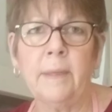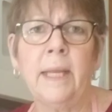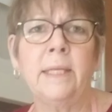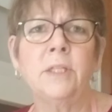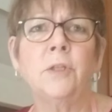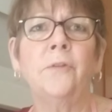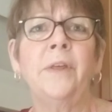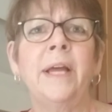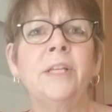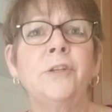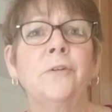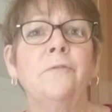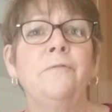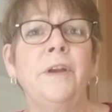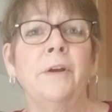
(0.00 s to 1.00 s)
And so that's
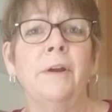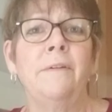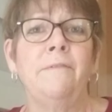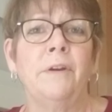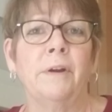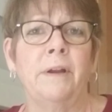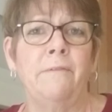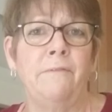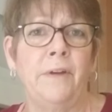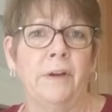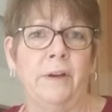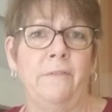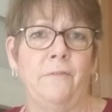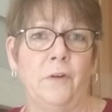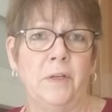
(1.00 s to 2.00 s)
your very, very,
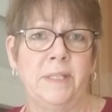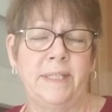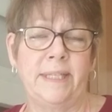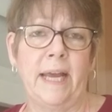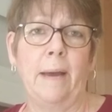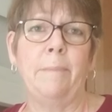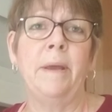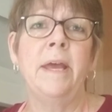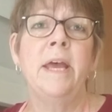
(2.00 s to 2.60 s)
very first step.